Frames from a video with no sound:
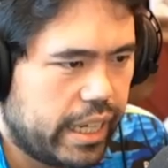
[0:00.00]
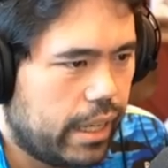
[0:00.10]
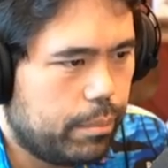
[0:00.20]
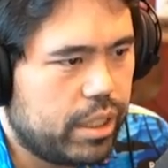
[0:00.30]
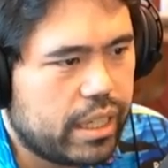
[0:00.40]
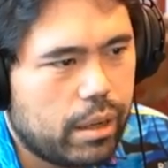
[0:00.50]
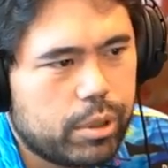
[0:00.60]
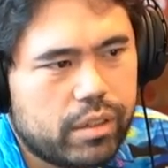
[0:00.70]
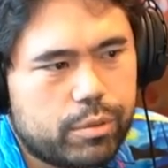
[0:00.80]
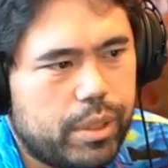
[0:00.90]
I mean, now I'm going to
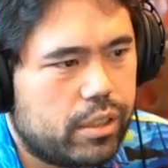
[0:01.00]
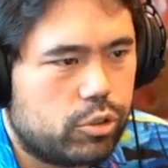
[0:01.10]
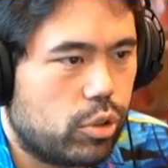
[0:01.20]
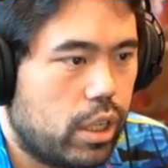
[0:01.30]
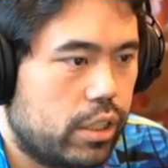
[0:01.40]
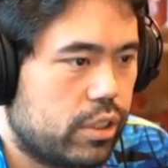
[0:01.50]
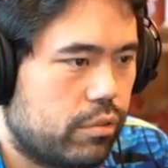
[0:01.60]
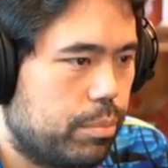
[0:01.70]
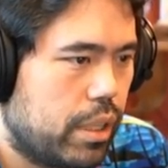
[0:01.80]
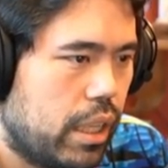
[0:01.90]
have to make a draw. I just have to
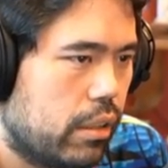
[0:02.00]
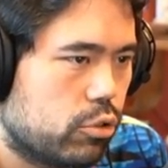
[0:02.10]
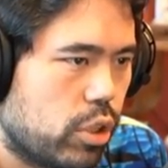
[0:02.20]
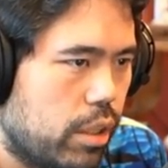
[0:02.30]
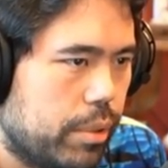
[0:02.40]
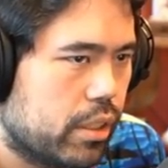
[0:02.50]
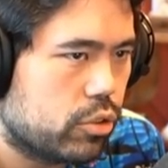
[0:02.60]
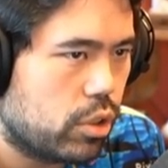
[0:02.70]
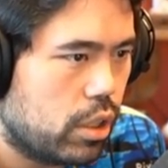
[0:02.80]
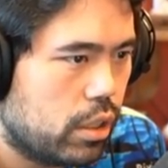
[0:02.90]
bail out and try to make a
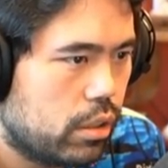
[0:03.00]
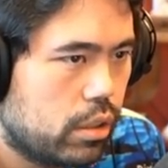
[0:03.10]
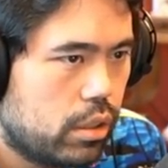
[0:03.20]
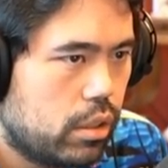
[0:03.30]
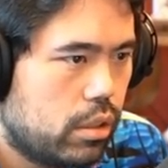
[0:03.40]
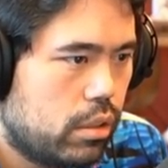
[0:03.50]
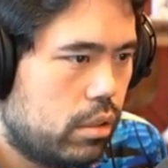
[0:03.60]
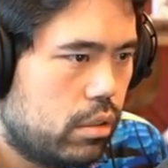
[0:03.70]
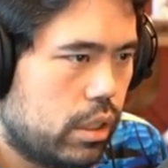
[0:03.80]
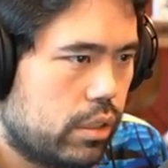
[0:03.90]
draw.
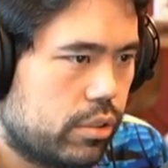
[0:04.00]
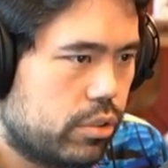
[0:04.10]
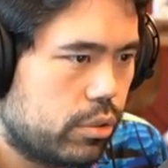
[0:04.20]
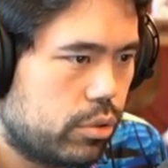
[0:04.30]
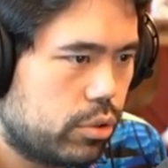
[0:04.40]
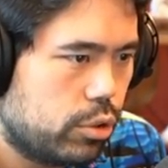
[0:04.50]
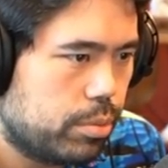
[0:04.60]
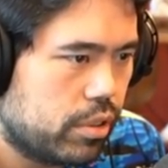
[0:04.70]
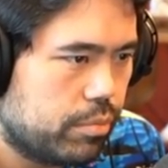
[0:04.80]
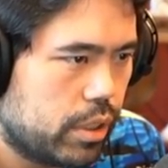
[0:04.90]
Yeah, this is so stupid
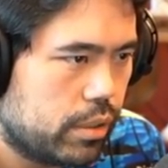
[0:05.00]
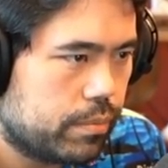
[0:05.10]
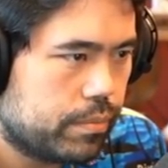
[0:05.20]
of me.